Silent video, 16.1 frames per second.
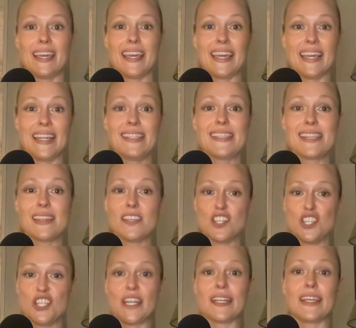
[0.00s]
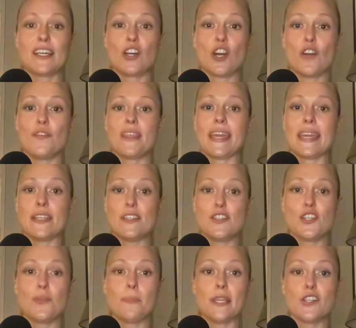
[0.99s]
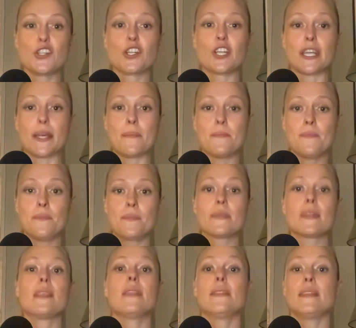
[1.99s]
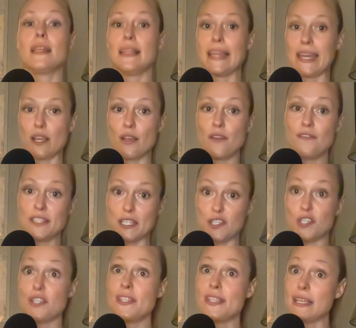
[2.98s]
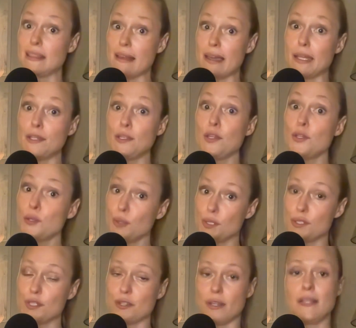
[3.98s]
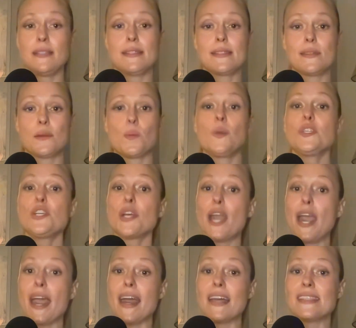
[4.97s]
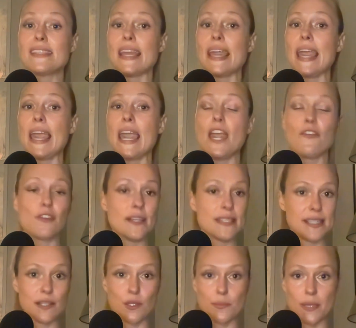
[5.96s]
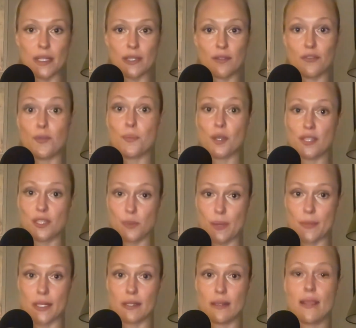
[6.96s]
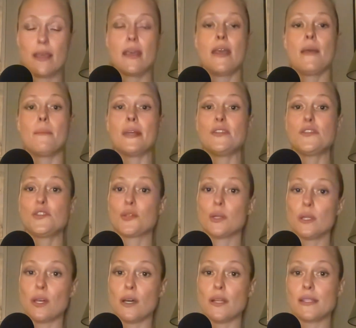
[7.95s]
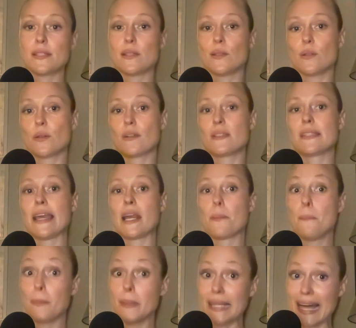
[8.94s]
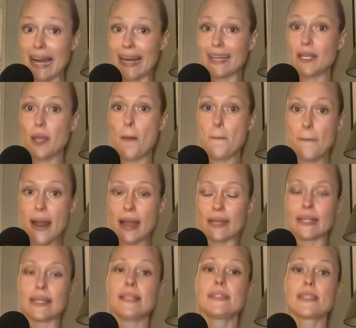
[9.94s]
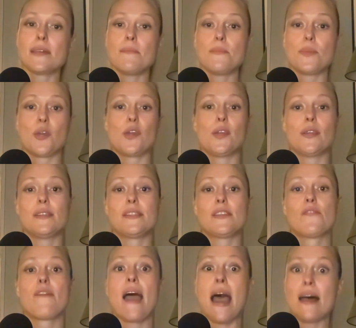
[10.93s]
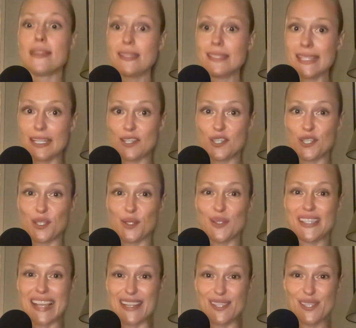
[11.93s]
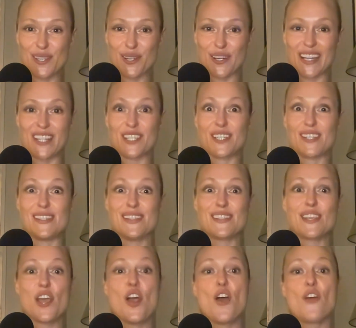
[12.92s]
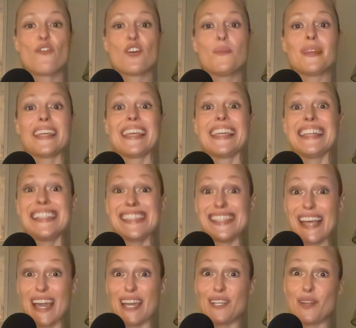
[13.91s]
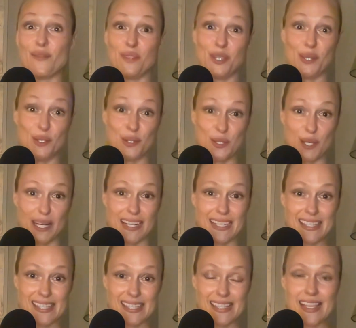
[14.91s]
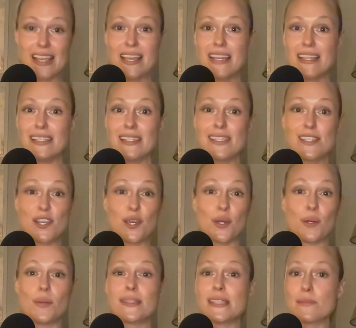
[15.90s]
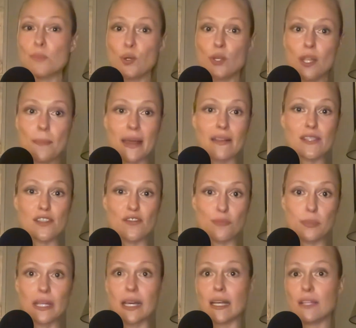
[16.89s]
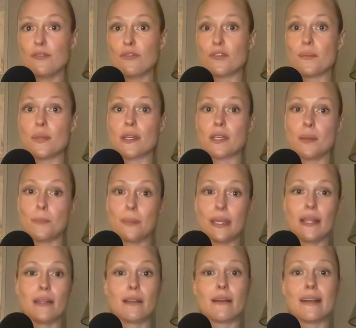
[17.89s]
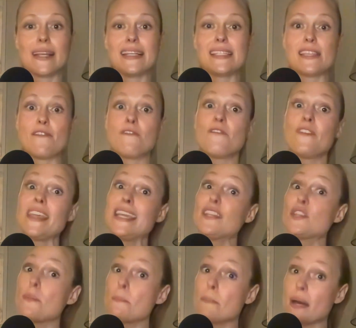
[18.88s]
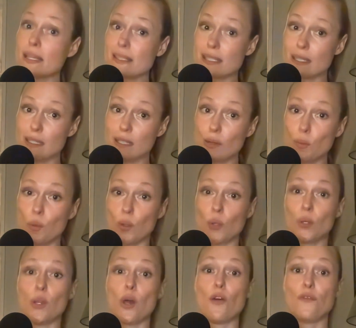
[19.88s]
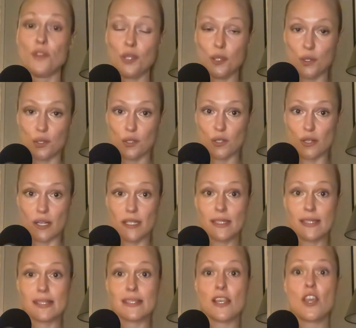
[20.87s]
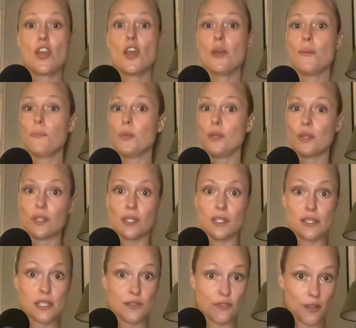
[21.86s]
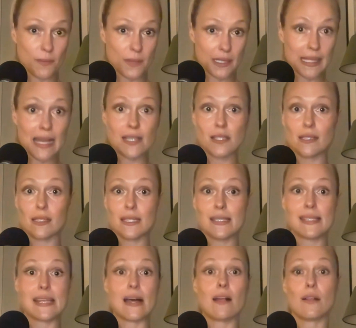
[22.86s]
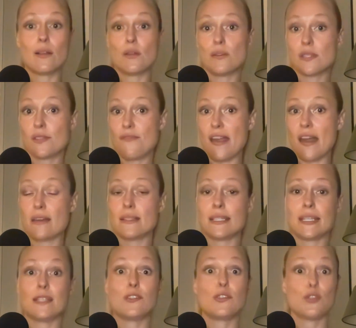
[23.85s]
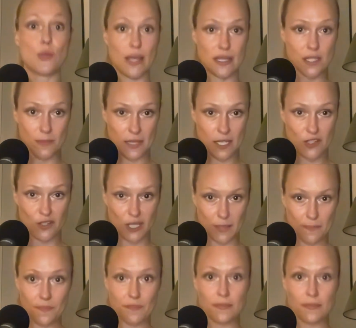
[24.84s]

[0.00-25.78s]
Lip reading: It's the shedding of the endometrium, the layer of tissues that line your uterus, which occurs every single month for most women. Menstrual loss looks like blood, but it's composed of other tissues and secretions from the inside of the uterus. So small amounts of blood from the capillaries that feed the muscular wall of the uterus, mucus from the glandular cells found in your endometrium,